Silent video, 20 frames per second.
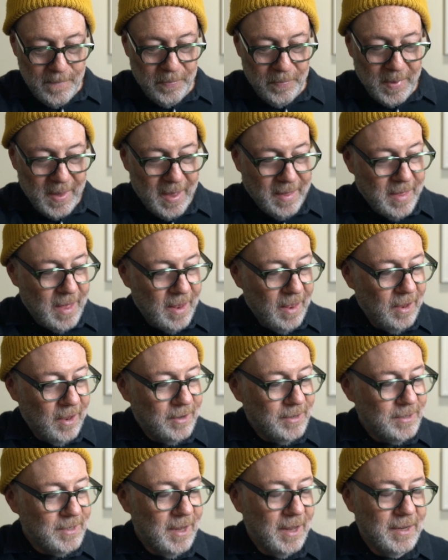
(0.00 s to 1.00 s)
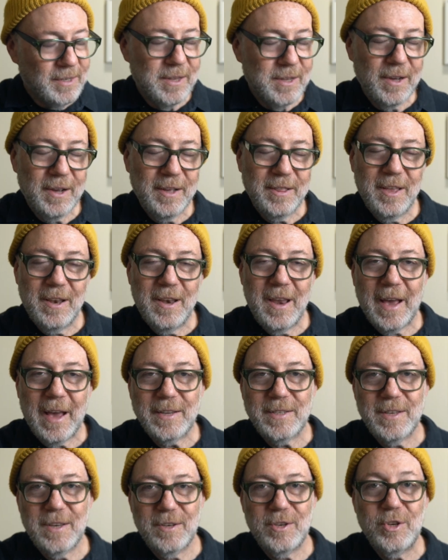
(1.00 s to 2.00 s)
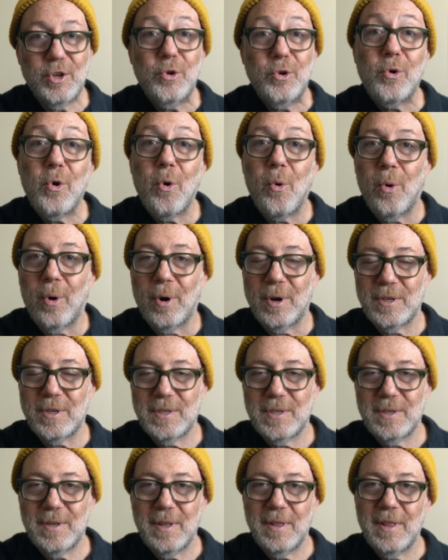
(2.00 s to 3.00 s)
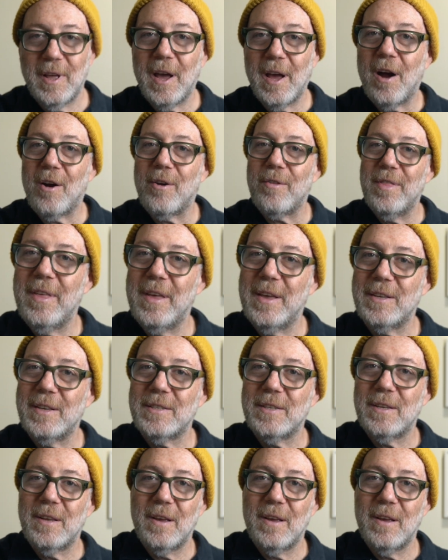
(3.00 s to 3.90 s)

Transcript: And then let's look at the next two chords. They are this.